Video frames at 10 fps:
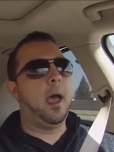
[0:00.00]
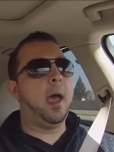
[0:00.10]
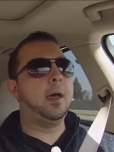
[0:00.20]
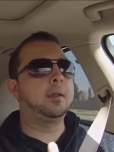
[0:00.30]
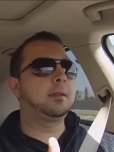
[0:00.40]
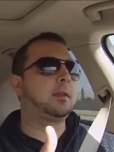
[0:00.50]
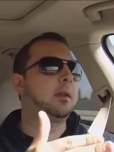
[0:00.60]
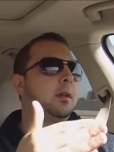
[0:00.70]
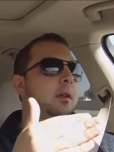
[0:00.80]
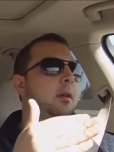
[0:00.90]
as
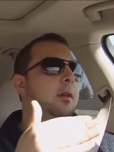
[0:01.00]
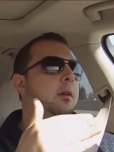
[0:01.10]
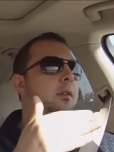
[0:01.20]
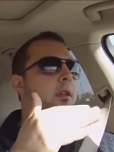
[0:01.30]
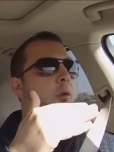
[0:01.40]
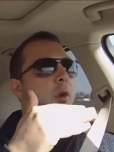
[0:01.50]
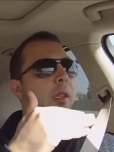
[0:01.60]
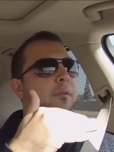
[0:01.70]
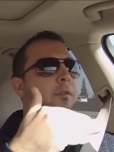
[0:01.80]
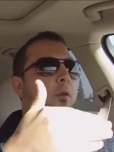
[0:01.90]
there
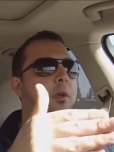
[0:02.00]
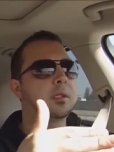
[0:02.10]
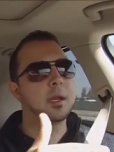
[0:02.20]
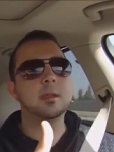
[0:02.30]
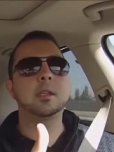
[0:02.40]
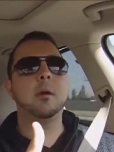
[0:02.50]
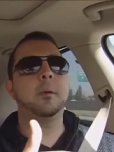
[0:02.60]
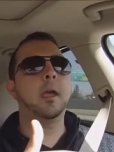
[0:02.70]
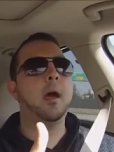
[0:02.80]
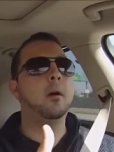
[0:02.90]
were fewer studies
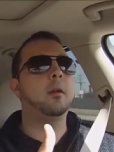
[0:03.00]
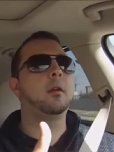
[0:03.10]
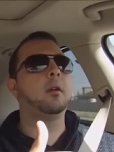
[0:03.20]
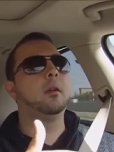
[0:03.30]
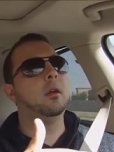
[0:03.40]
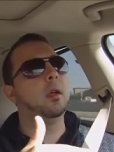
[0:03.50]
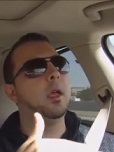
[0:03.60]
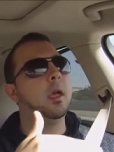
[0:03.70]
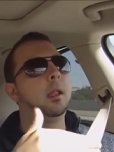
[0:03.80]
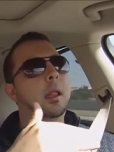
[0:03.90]
coming out,
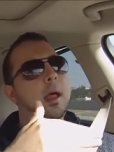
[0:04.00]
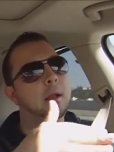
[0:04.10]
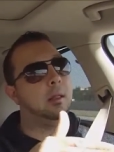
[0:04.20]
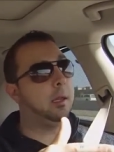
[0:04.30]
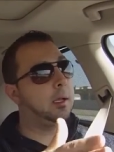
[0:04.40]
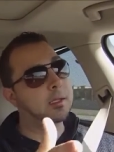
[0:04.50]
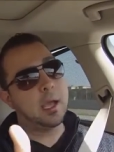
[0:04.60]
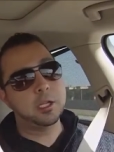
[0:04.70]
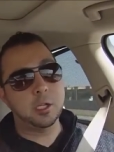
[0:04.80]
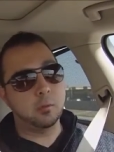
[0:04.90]
and a lot of clinics
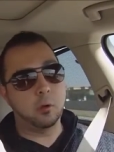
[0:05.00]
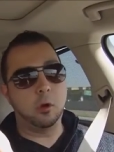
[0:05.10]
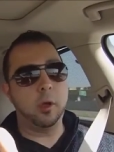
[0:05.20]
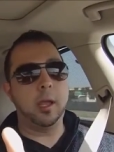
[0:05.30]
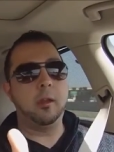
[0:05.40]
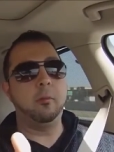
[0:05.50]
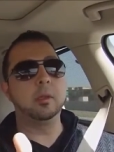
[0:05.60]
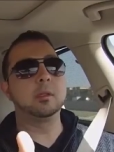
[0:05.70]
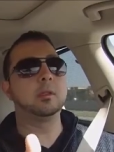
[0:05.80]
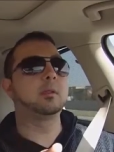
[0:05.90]
actually were going out of
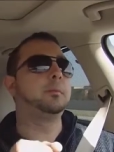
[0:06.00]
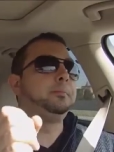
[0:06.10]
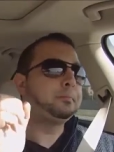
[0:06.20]
business,